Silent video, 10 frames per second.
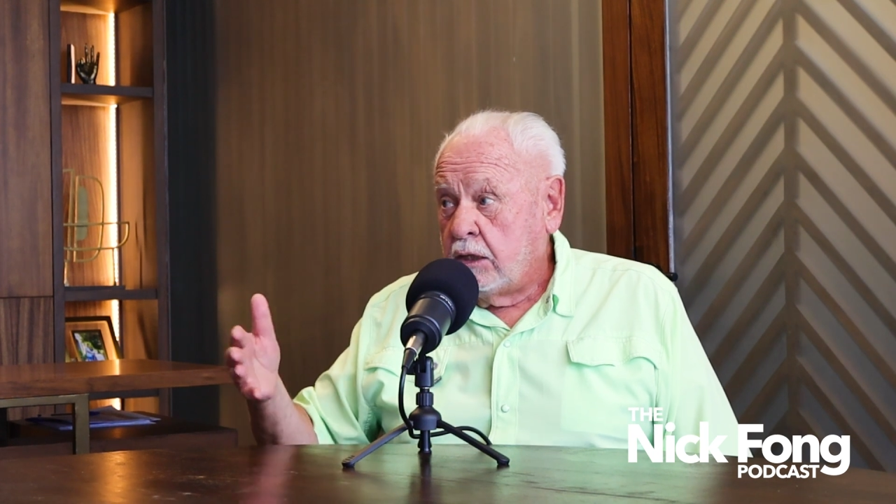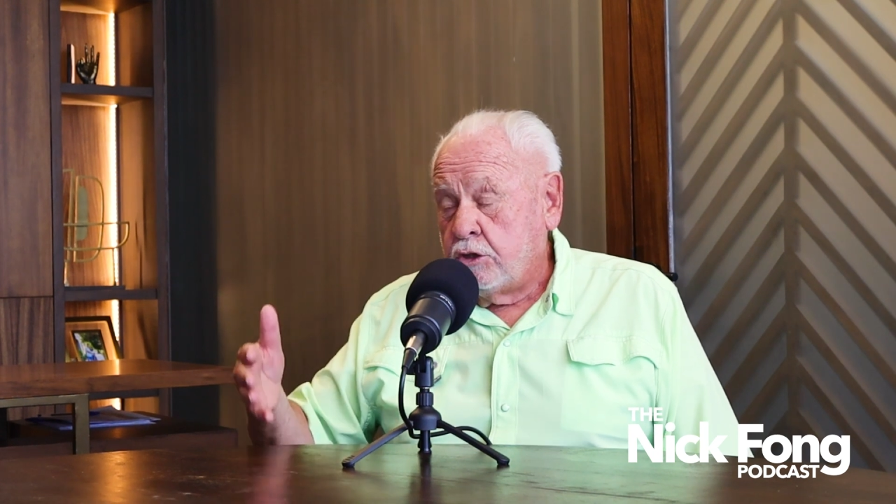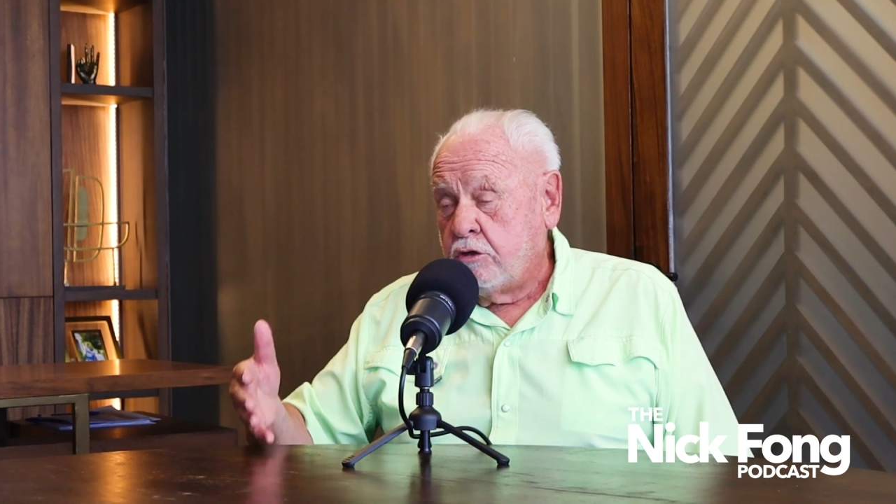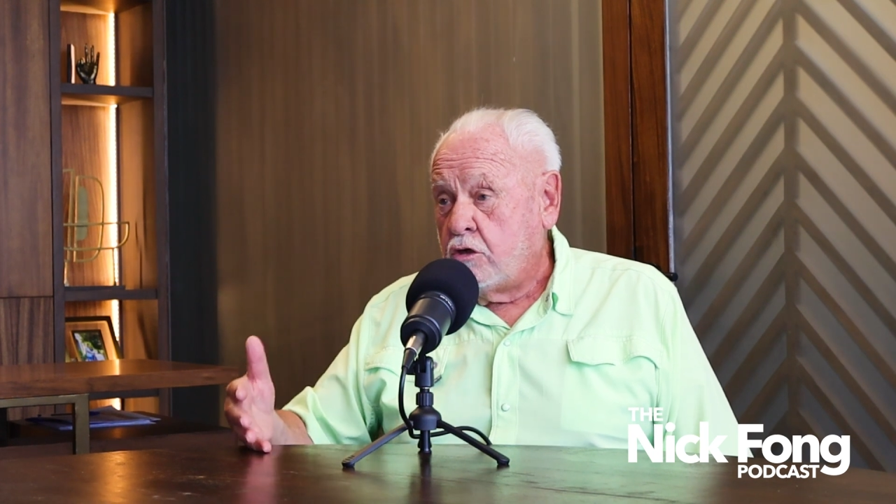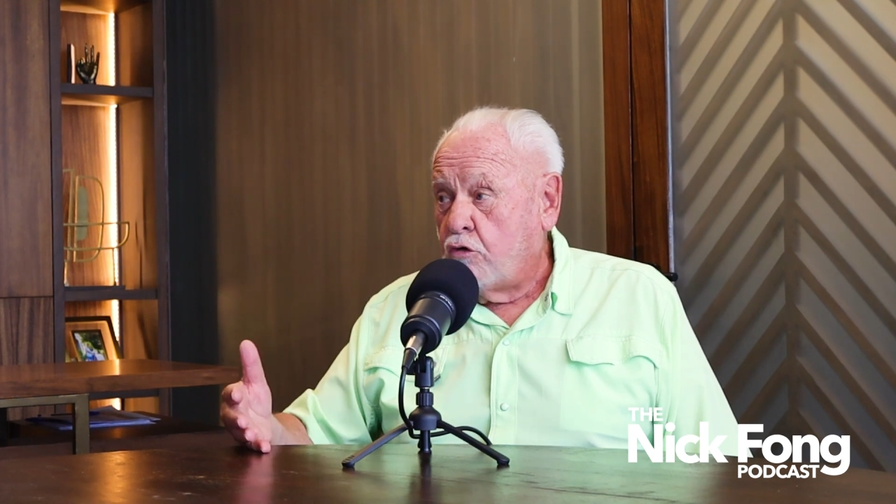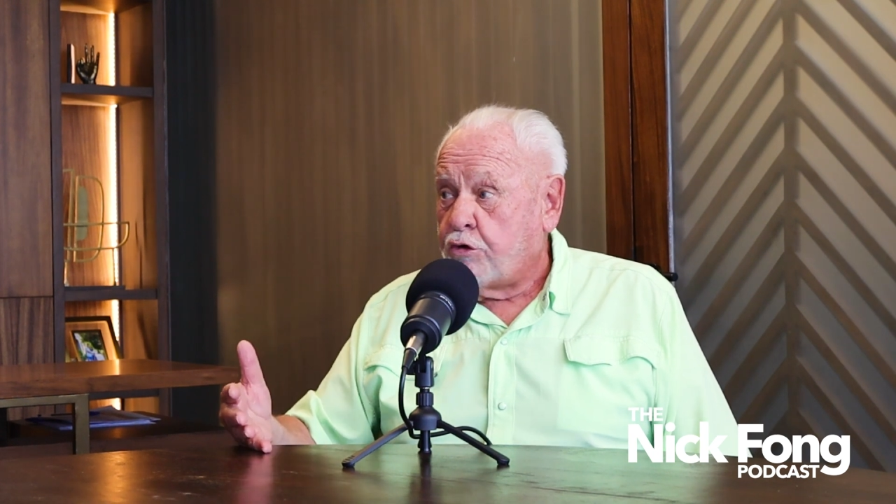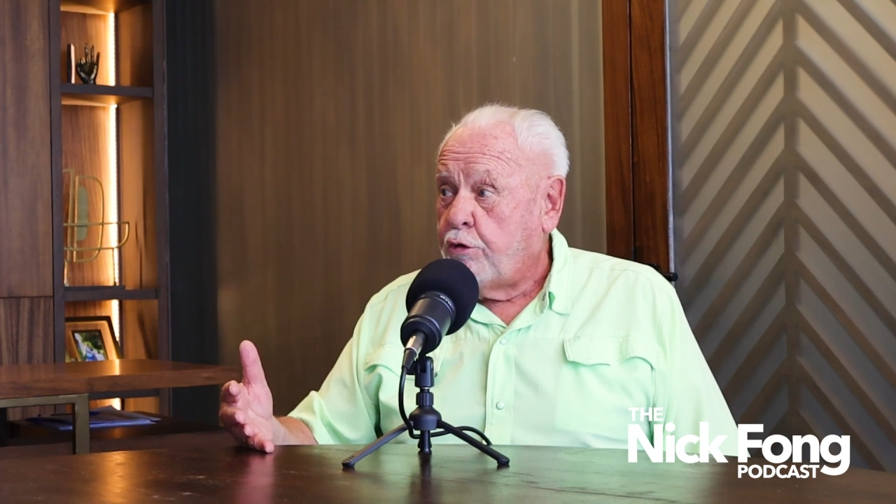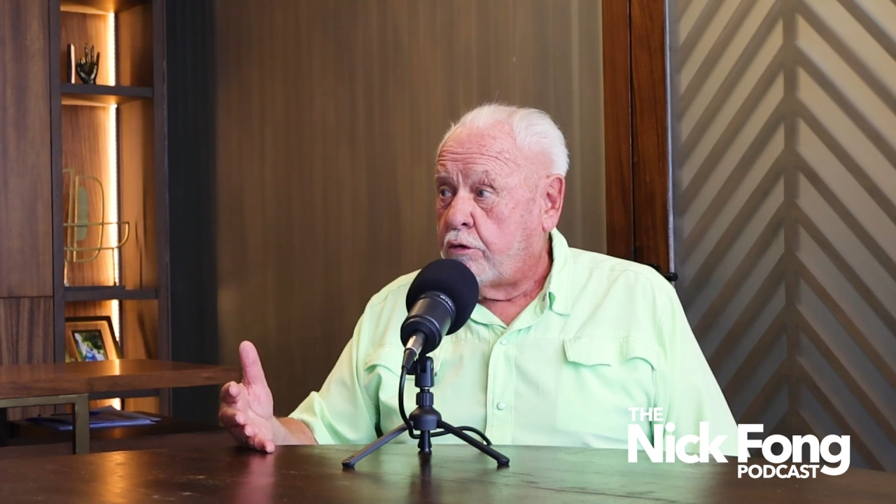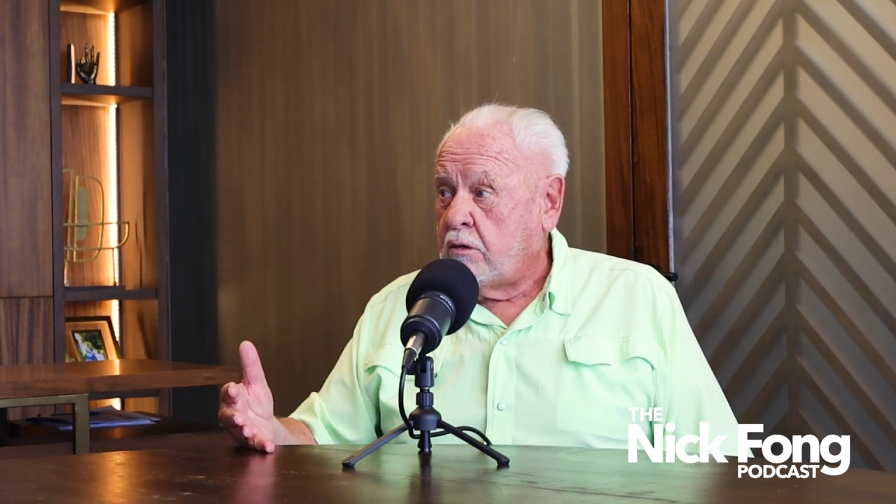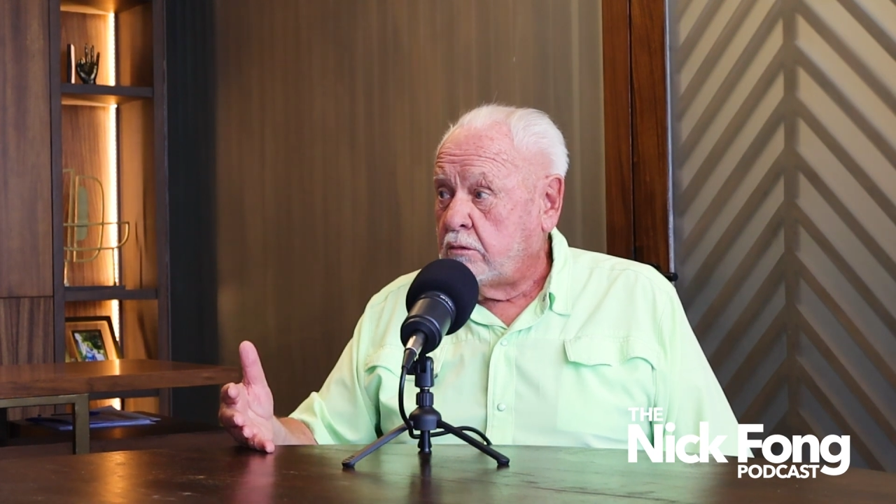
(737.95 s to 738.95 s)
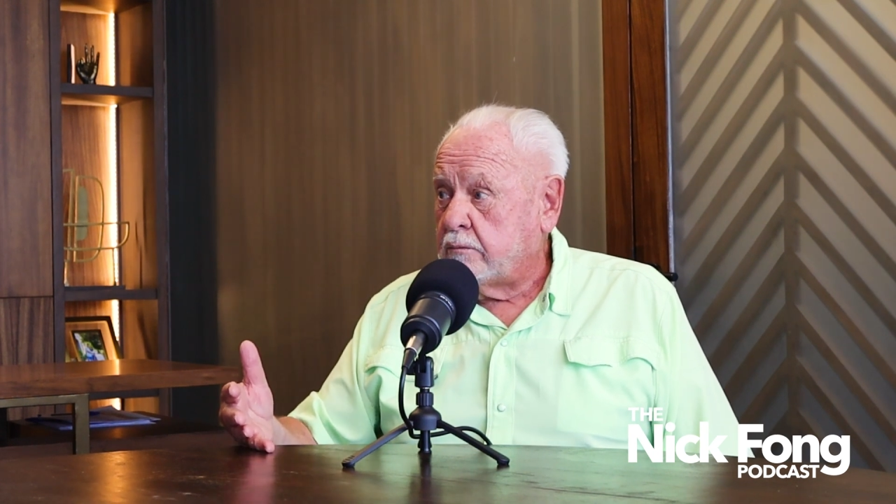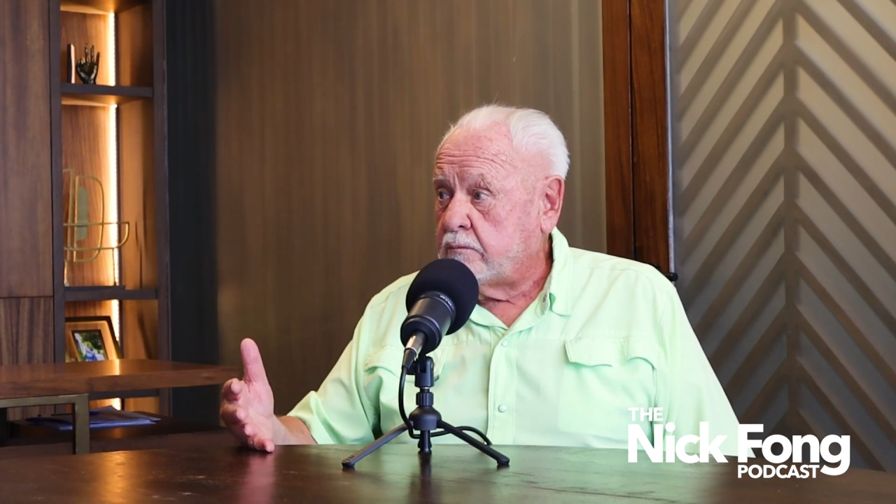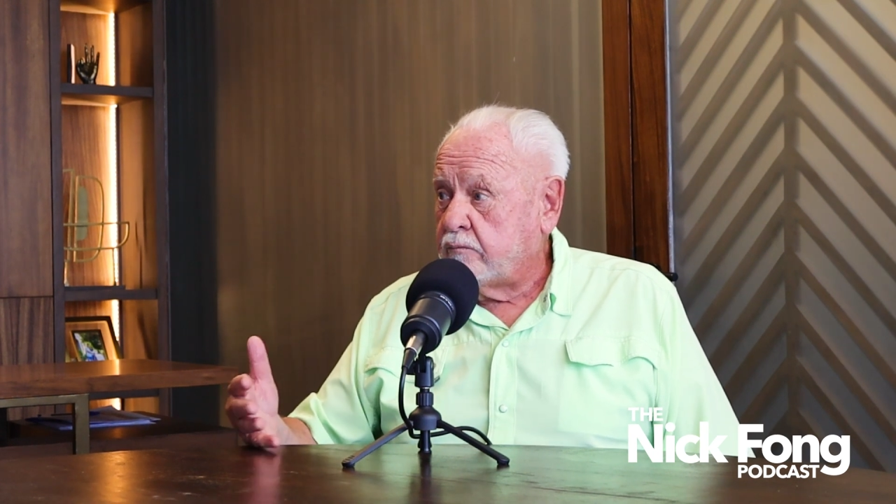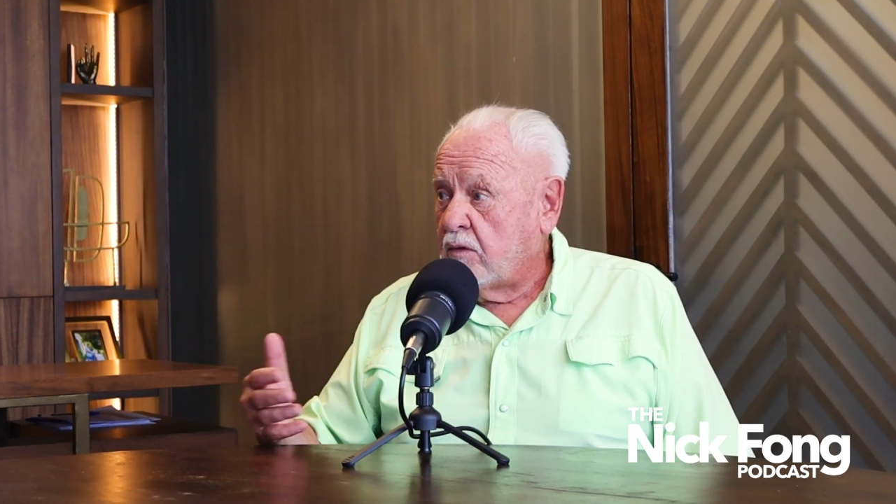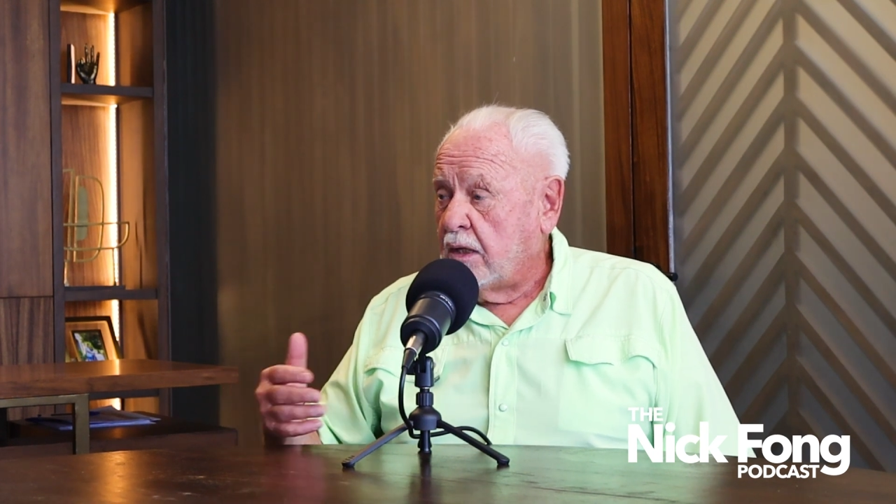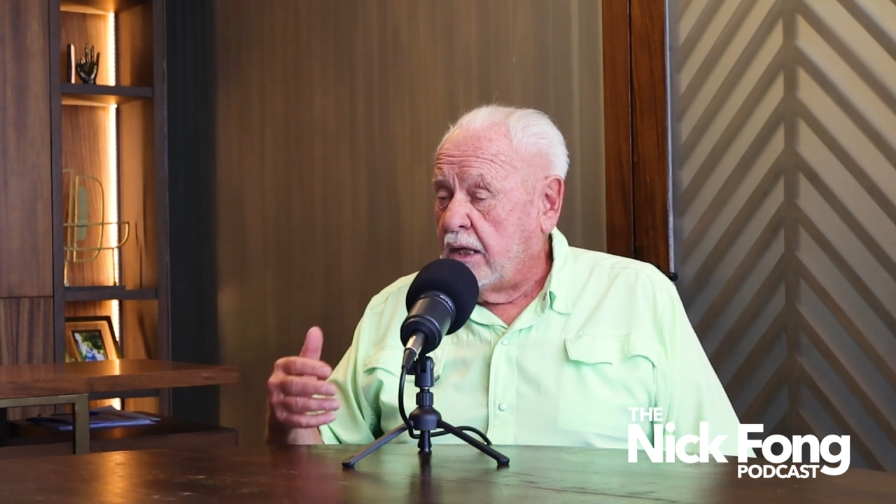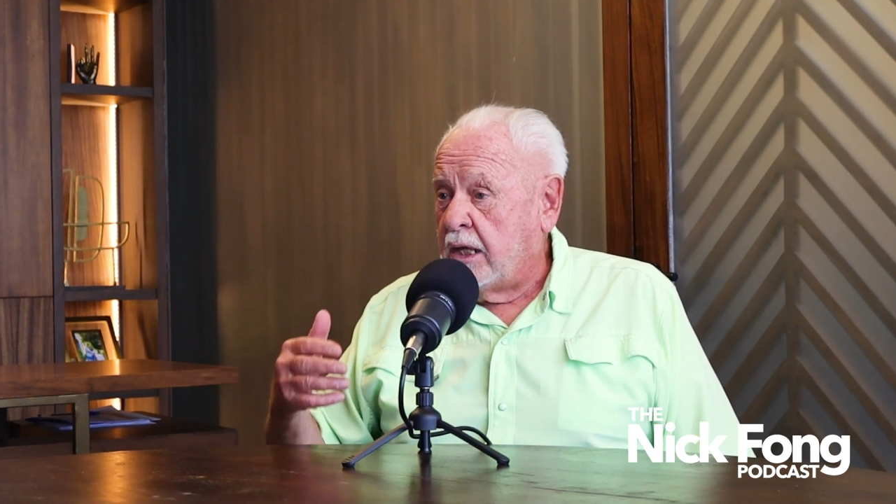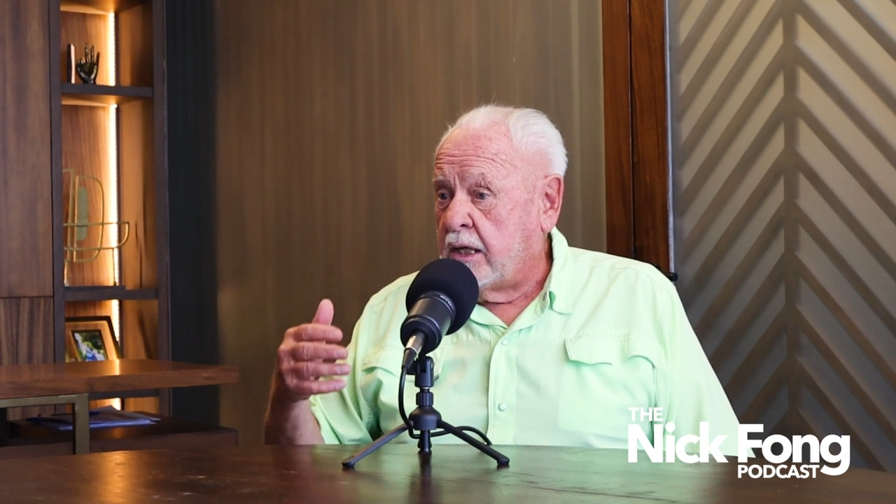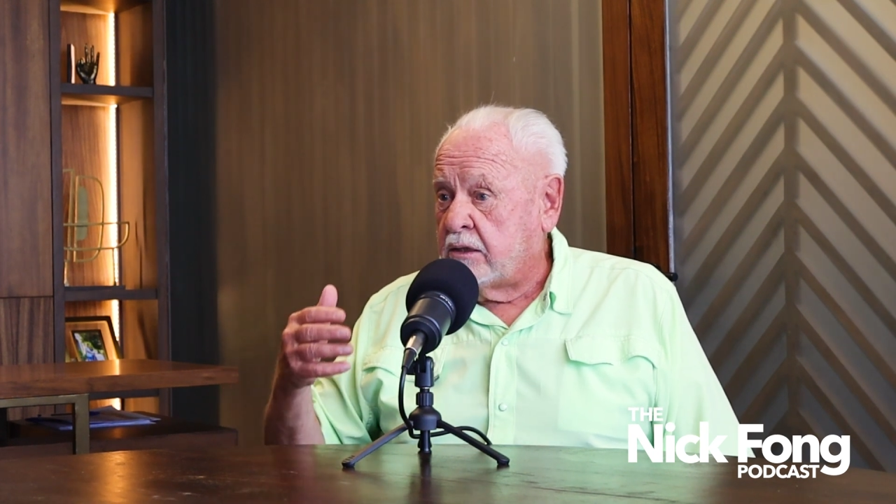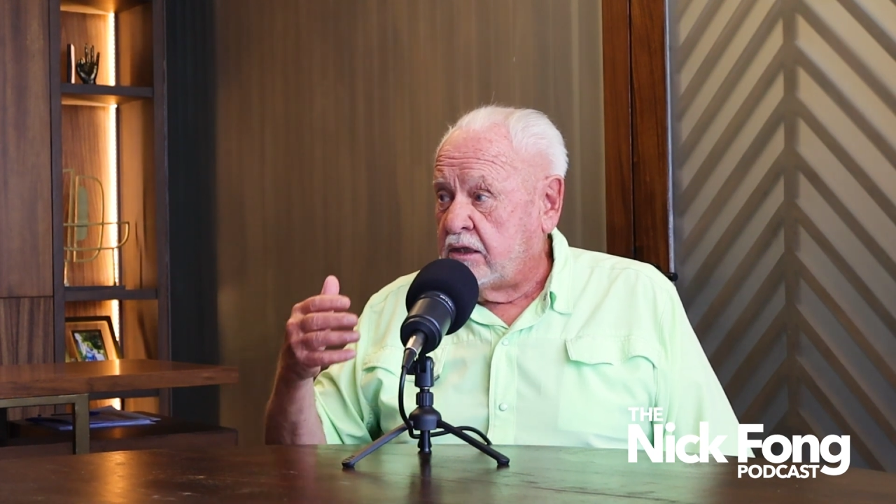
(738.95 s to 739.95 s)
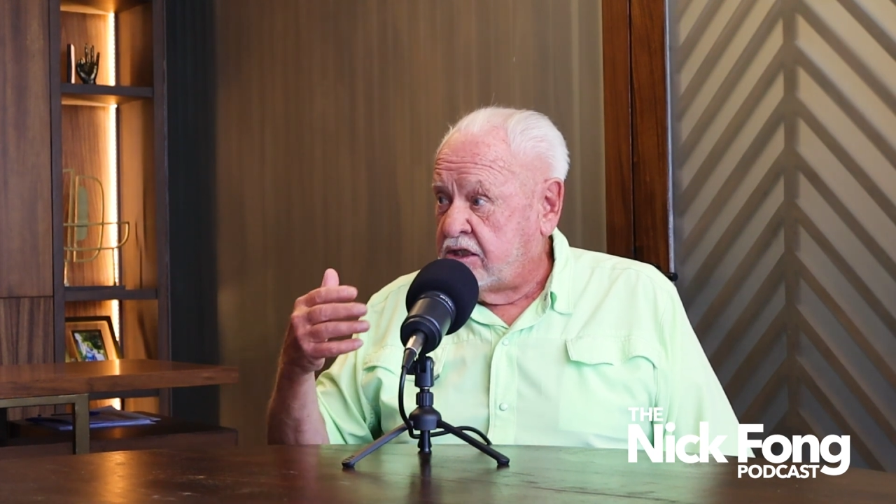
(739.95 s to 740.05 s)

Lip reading: you can go to her and